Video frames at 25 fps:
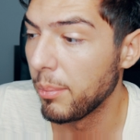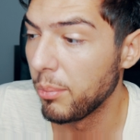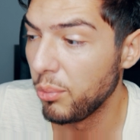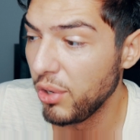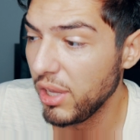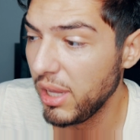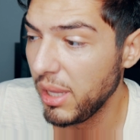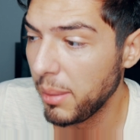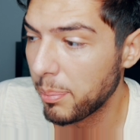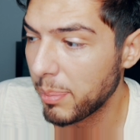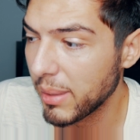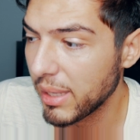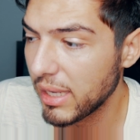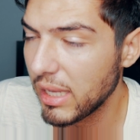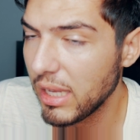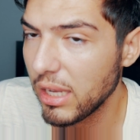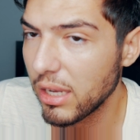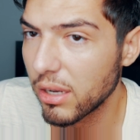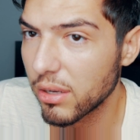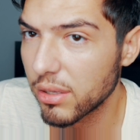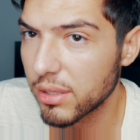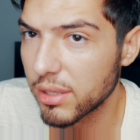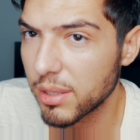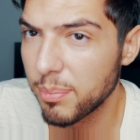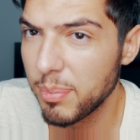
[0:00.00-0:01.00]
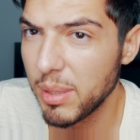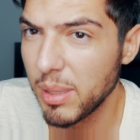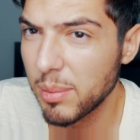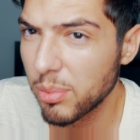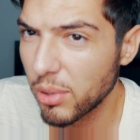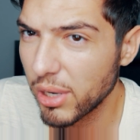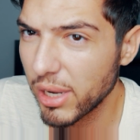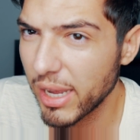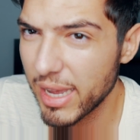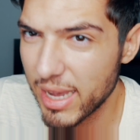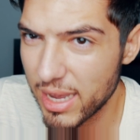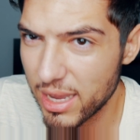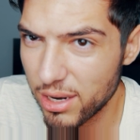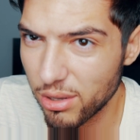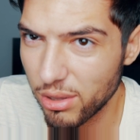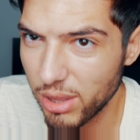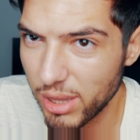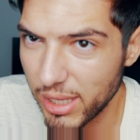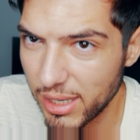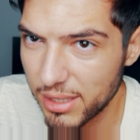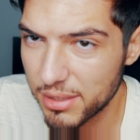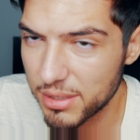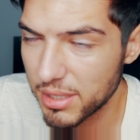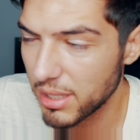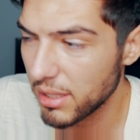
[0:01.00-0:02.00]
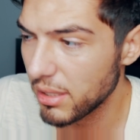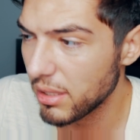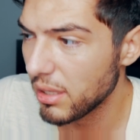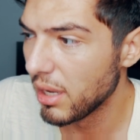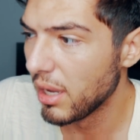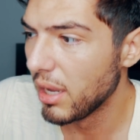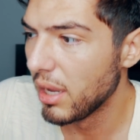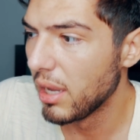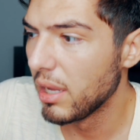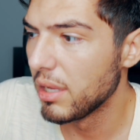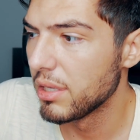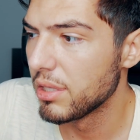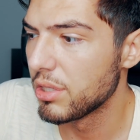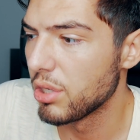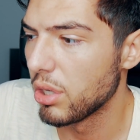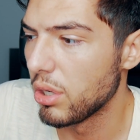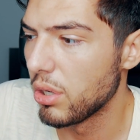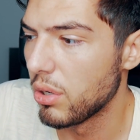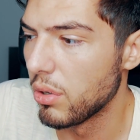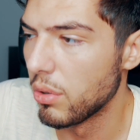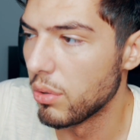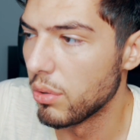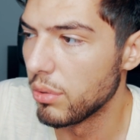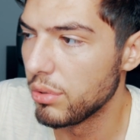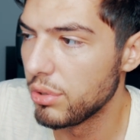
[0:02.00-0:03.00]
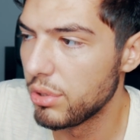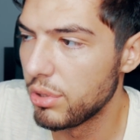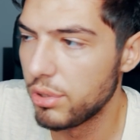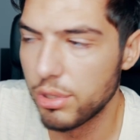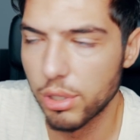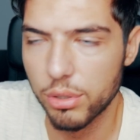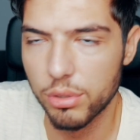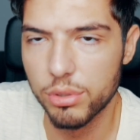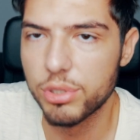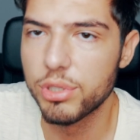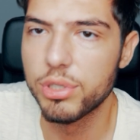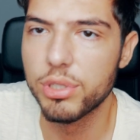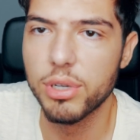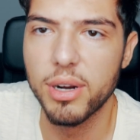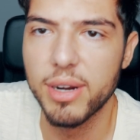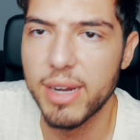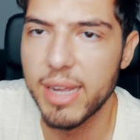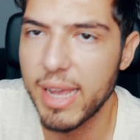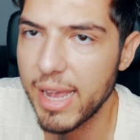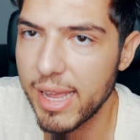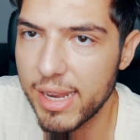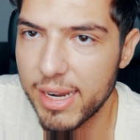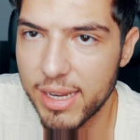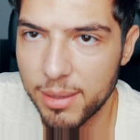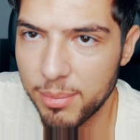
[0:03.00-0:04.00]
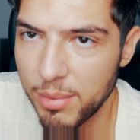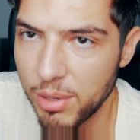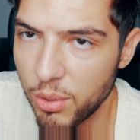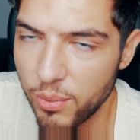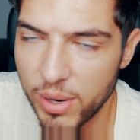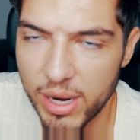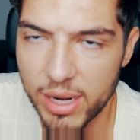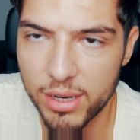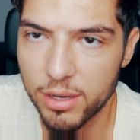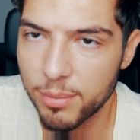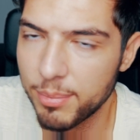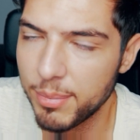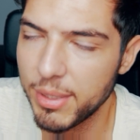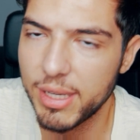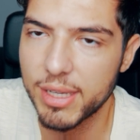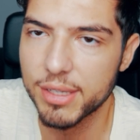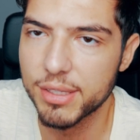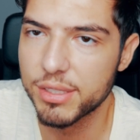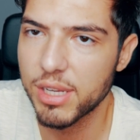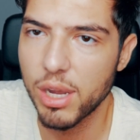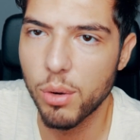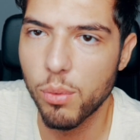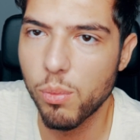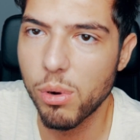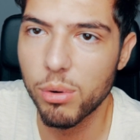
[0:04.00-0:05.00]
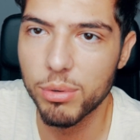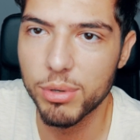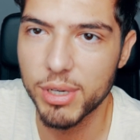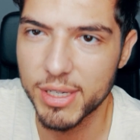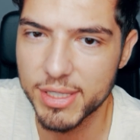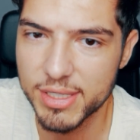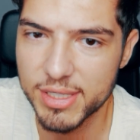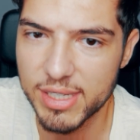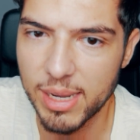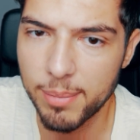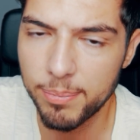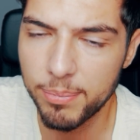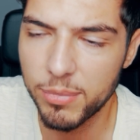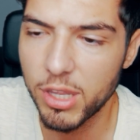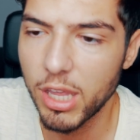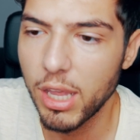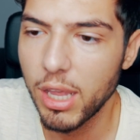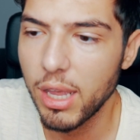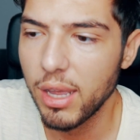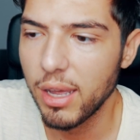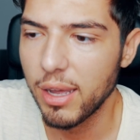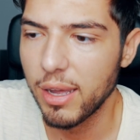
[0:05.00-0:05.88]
I'm really picky on the people I add on LinkedIn, so don't start adding me random because I won't accept.